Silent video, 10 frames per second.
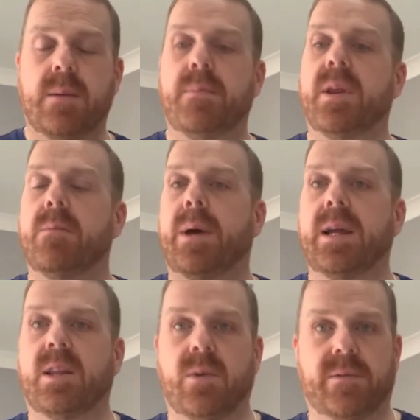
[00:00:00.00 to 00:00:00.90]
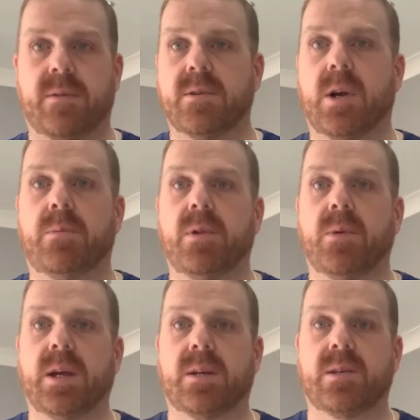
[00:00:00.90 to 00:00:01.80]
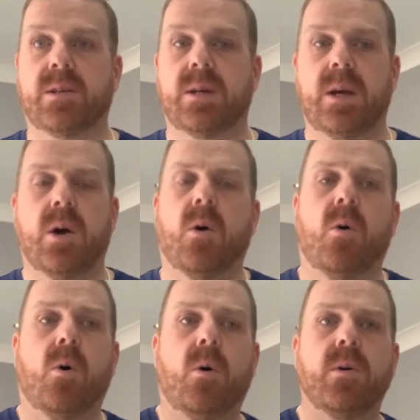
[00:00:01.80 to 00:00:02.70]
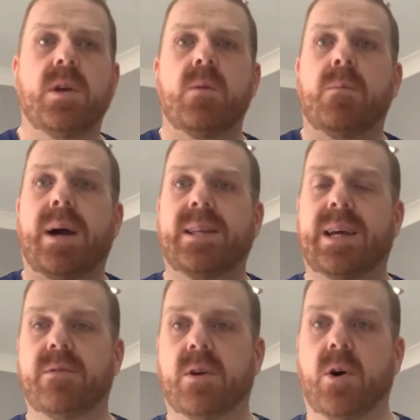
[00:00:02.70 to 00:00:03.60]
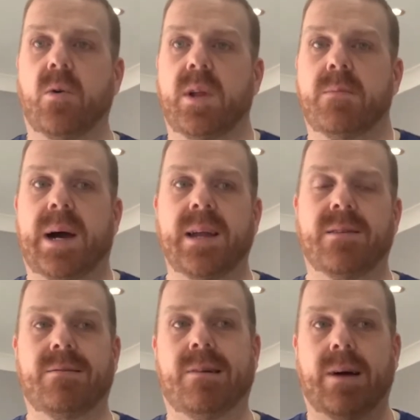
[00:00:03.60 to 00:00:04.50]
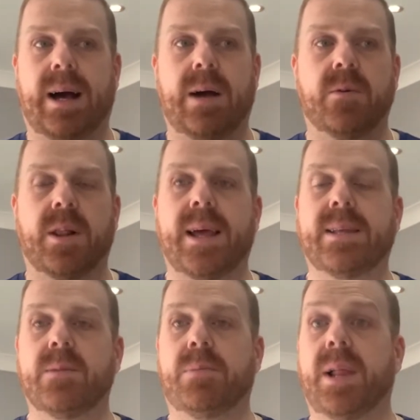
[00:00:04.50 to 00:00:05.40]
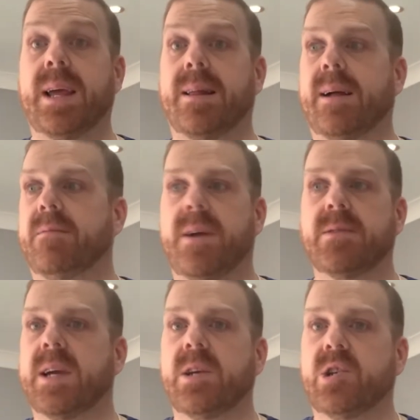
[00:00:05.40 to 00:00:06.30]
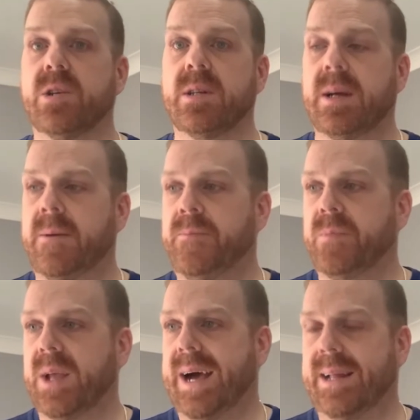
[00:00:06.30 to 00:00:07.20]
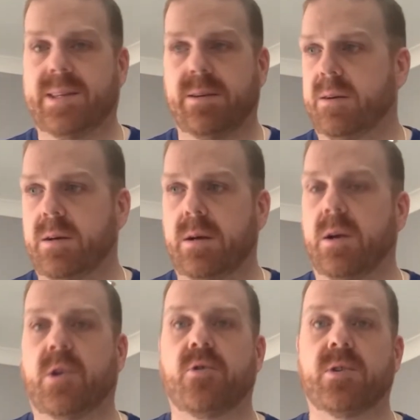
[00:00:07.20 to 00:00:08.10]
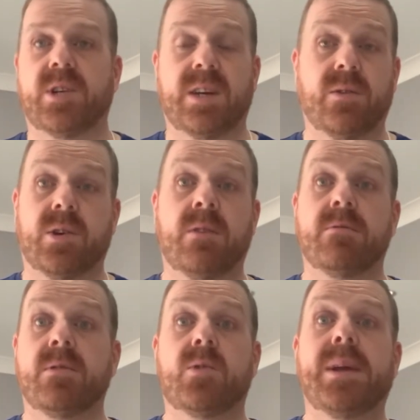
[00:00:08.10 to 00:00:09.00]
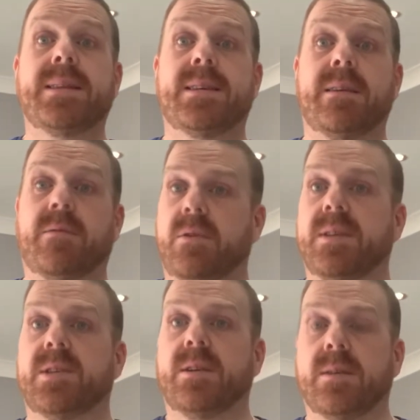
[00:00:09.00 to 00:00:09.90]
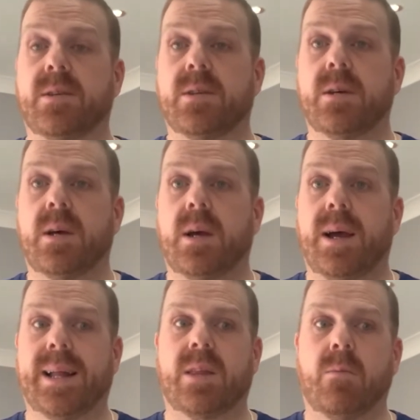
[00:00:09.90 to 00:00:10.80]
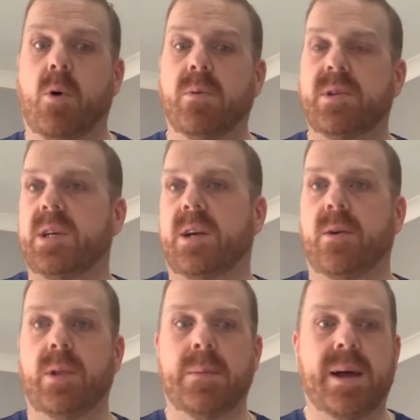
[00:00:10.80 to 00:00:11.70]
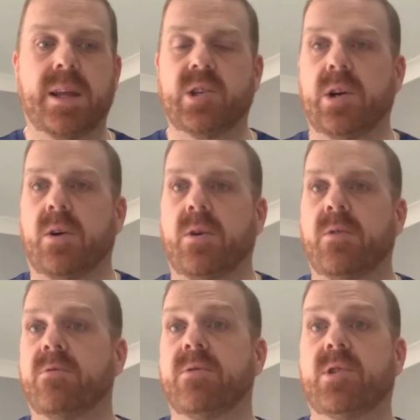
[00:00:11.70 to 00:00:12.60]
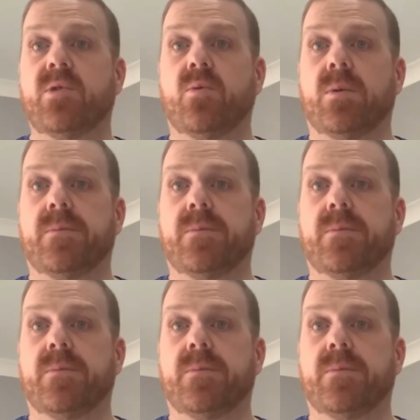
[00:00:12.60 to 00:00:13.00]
but it might do after a couple of weeks. Or you might have a goal in mind, oh, I would like to play that variation at crotchet equals 120, for instance. At the moment, you can only manage it on 102.